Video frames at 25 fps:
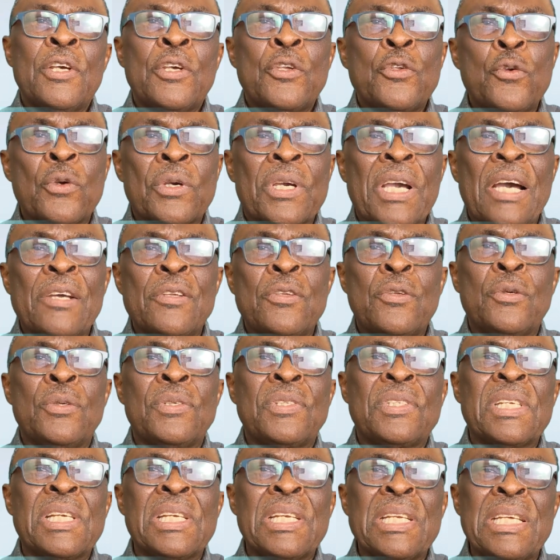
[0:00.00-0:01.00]
You can
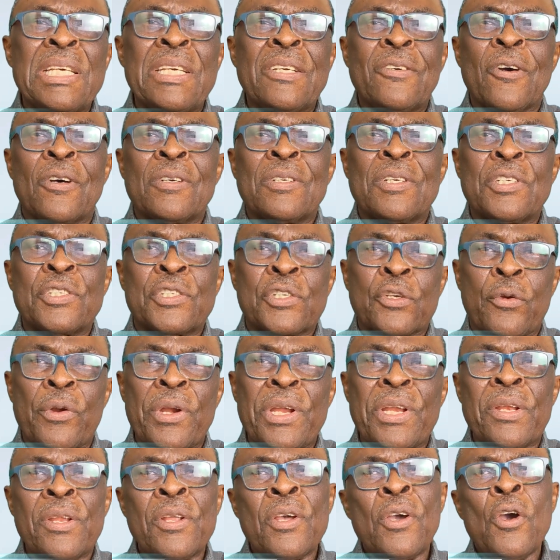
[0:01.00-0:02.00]
use the link on the
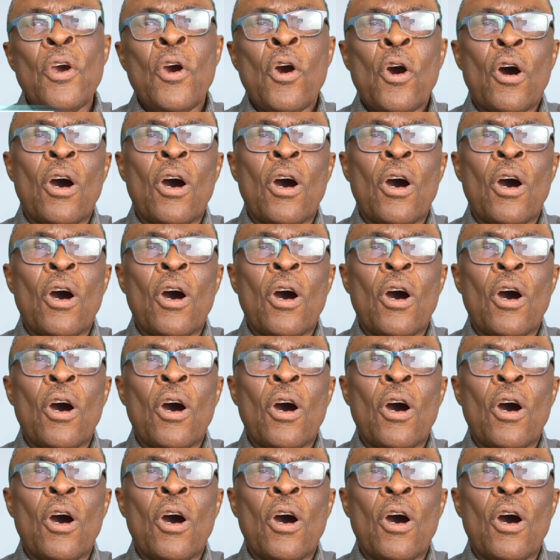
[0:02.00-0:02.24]
screen